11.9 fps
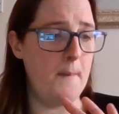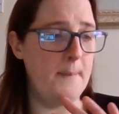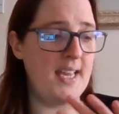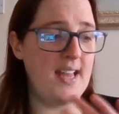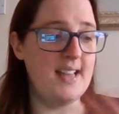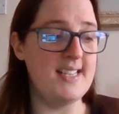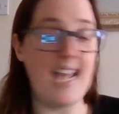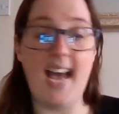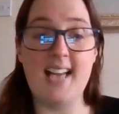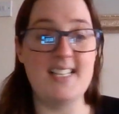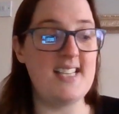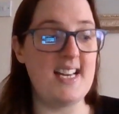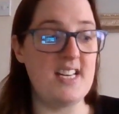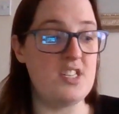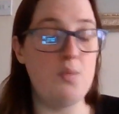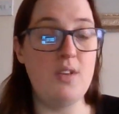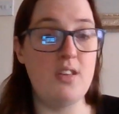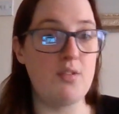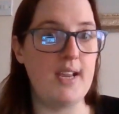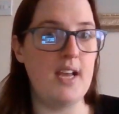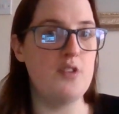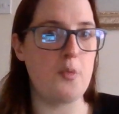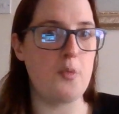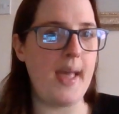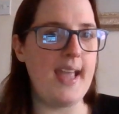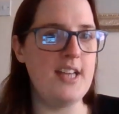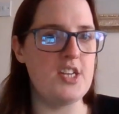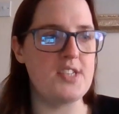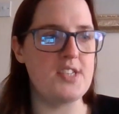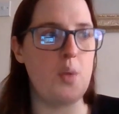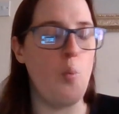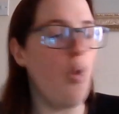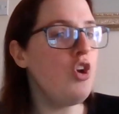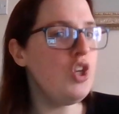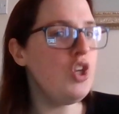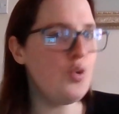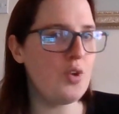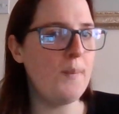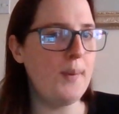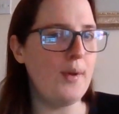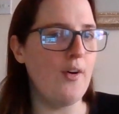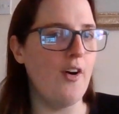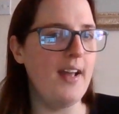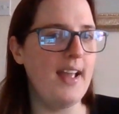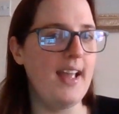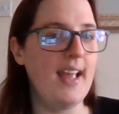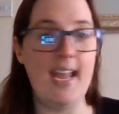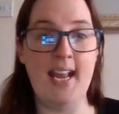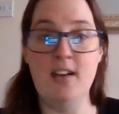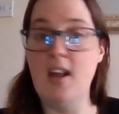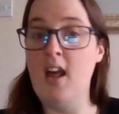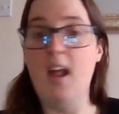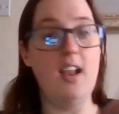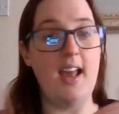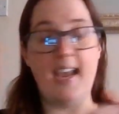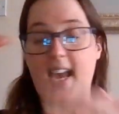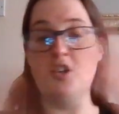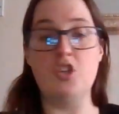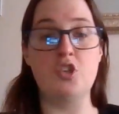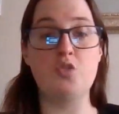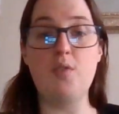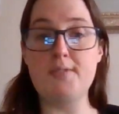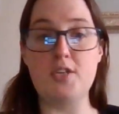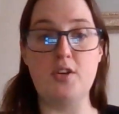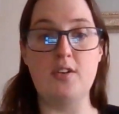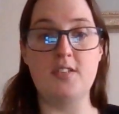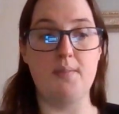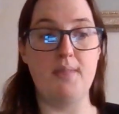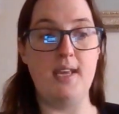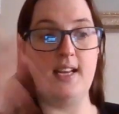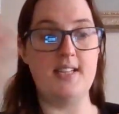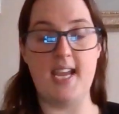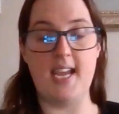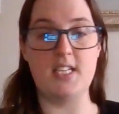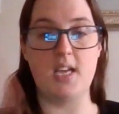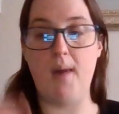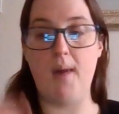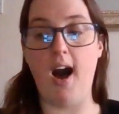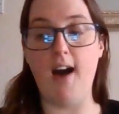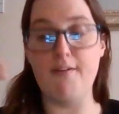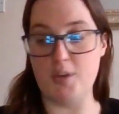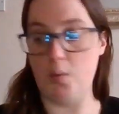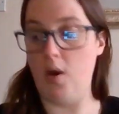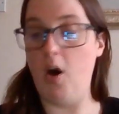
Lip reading: Because as I said, it's only 300 pages, and what you can put in like a description of something that takes up half to a